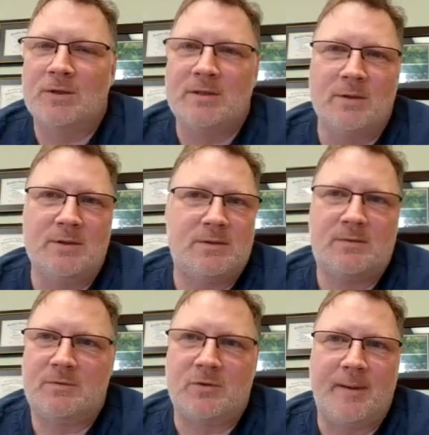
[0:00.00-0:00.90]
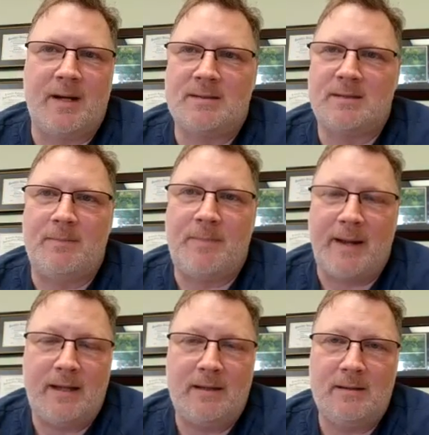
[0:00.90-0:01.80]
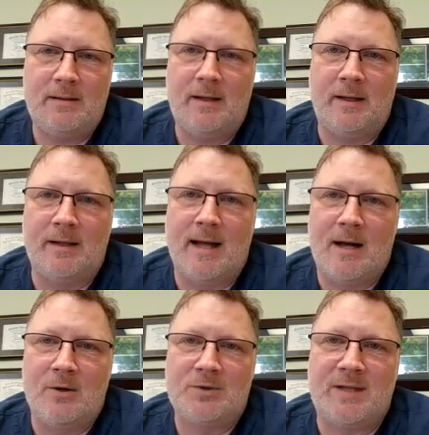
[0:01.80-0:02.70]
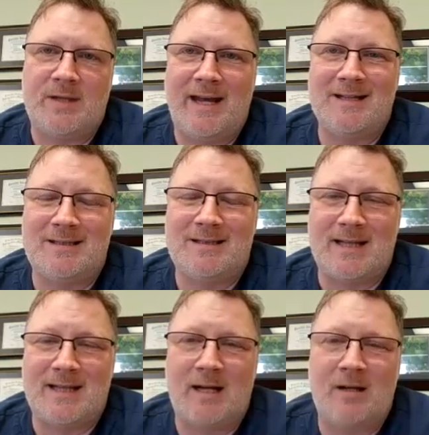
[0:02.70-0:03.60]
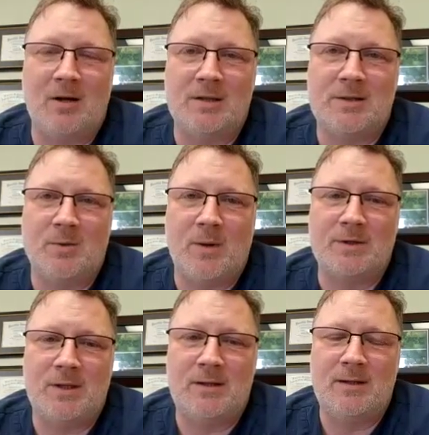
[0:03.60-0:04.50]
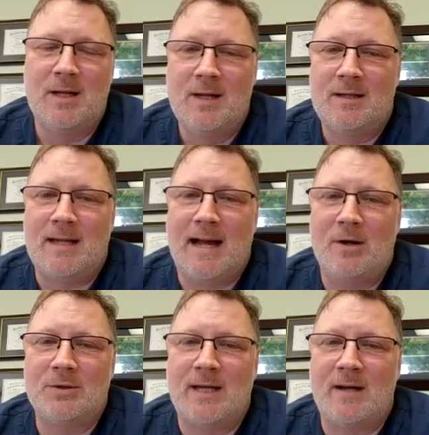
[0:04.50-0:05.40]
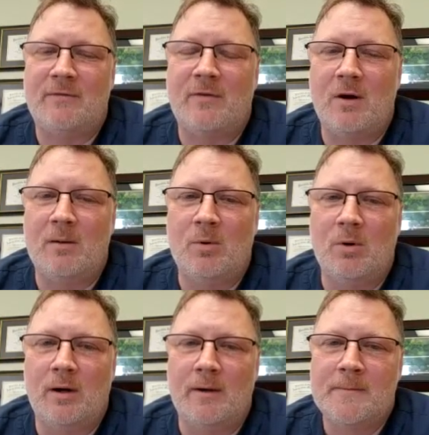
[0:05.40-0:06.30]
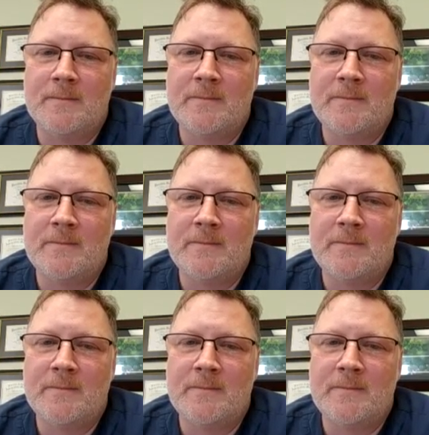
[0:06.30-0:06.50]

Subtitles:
there was tremendous debate in the House and the Senate on this question. The House had a far more